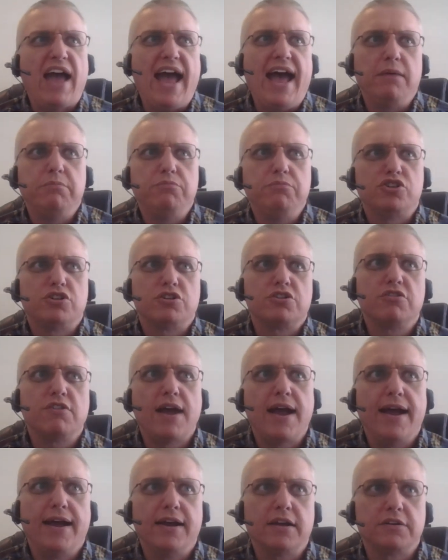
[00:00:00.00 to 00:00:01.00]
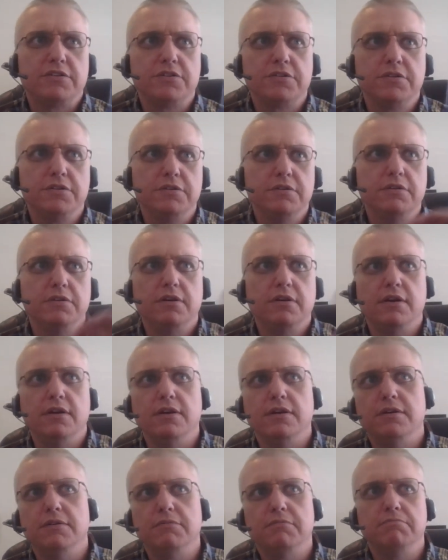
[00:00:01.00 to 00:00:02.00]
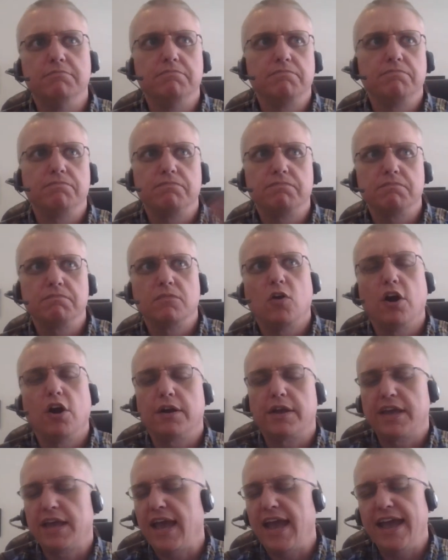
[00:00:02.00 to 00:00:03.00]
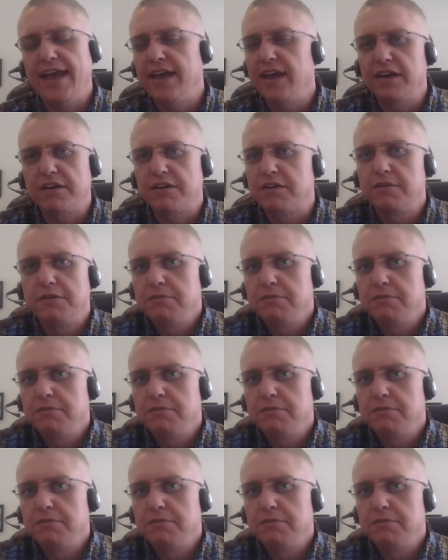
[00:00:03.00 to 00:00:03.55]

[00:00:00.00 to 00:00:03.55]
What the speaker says: abstract, archaic